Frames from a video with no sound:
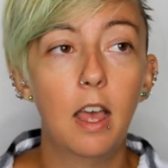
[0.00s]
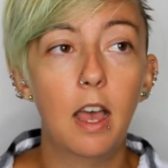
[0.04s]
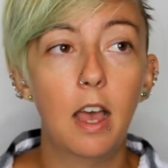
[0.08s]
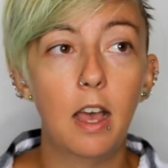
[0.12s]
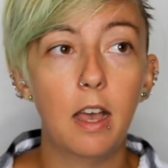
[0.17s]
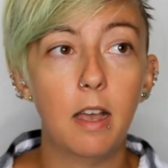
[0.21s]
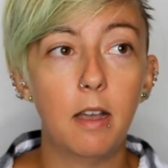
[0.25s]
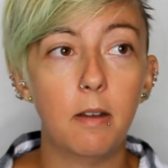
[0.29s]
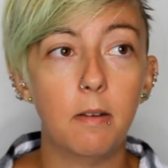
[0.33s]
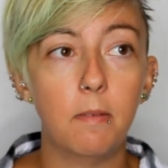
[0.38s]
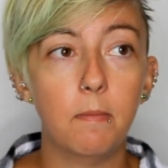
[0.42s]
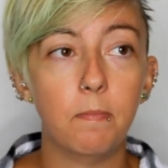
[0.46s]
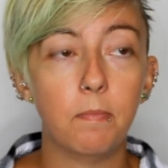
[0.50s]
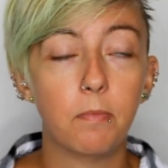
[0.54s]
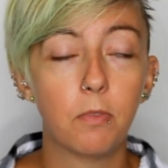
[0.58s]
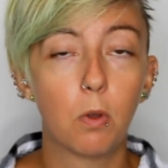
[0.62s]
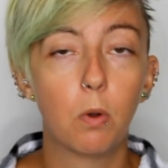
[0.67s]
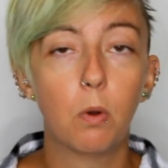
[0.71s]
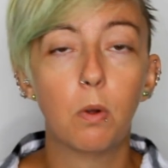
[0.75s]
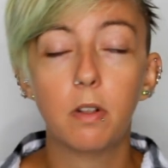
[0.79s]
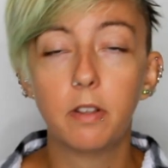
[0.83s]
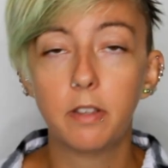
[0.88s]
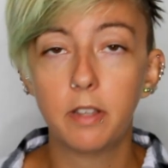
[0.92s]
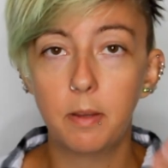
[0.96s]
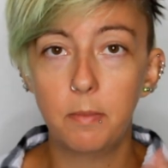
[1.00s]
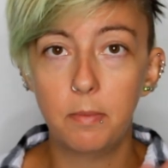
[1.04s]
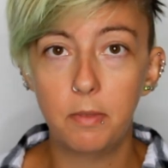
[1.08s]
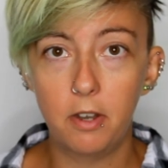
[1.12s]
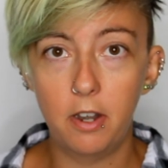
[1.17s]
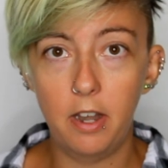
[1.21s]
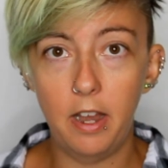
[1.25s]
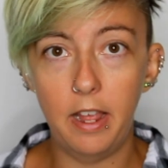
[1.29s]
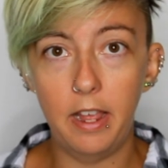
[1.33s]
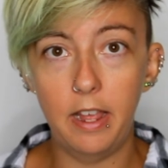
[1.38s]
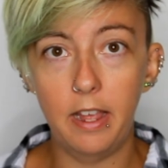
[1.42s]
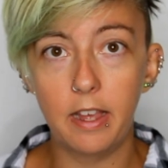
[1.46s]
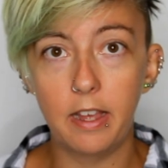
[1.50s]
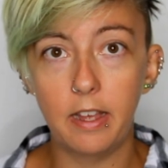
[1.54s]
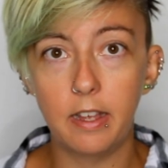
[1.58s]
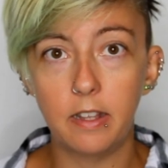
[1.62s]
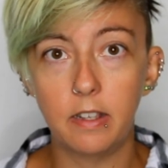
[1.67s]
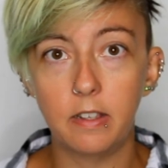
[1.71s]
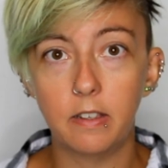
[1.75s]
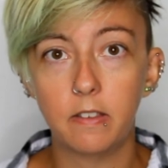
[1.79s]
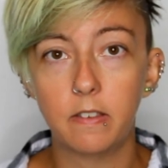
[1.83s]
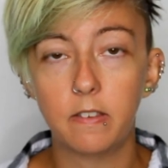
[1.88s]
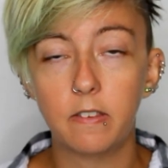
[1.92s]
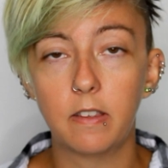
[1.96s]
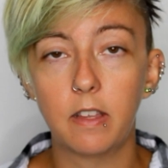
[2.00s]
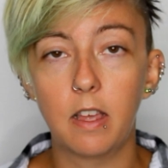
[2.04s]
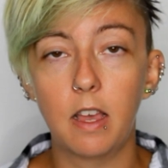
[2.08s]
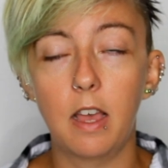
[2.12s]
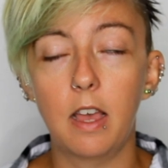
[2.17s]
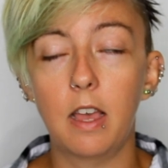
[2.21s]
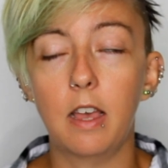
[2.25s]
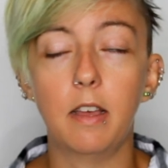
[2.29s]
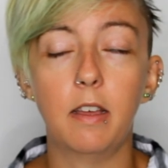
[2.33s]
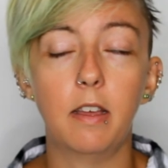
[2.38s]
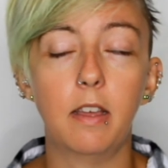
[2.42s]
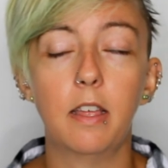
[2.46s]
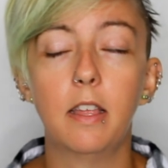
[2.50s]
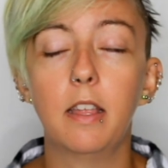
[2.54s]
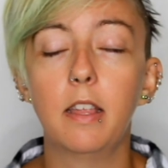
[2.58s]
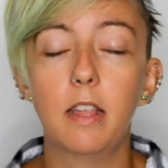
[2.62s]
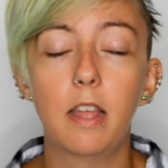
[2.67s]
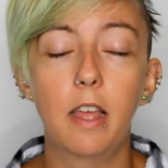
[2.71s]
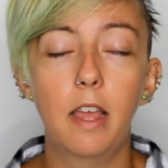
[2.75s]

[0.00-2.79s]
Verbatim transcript: um, hold up their hands, uh,